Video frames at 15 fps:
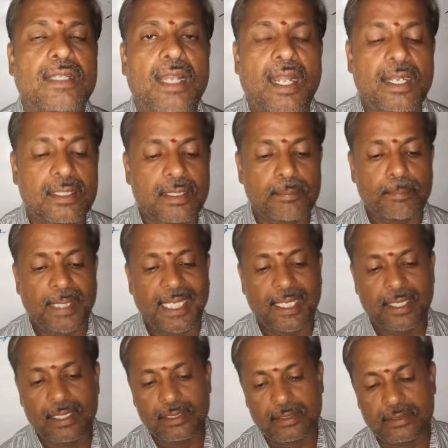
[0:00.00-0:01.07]
and
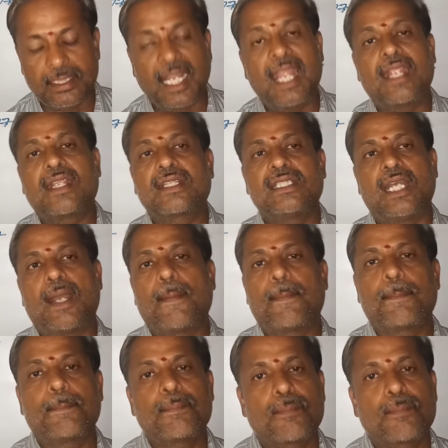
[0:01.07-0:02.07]
may take the